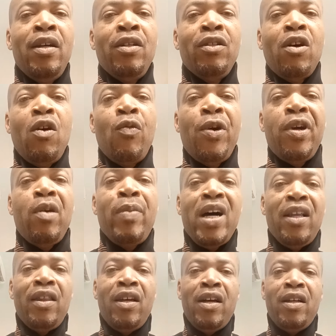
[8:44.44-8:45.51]
Don't worry
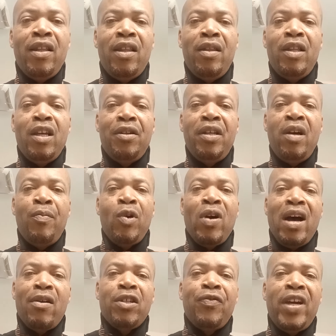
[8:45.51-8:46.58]
about the dimple,
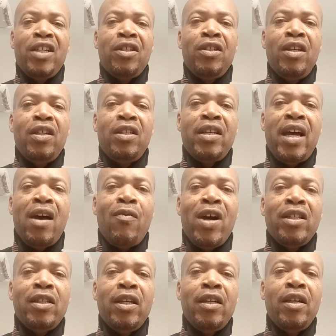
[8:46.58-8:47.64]
how it's facing to the side.
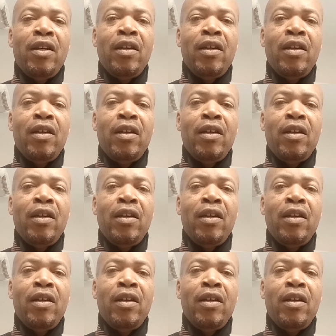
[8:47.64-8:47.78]
Watch this.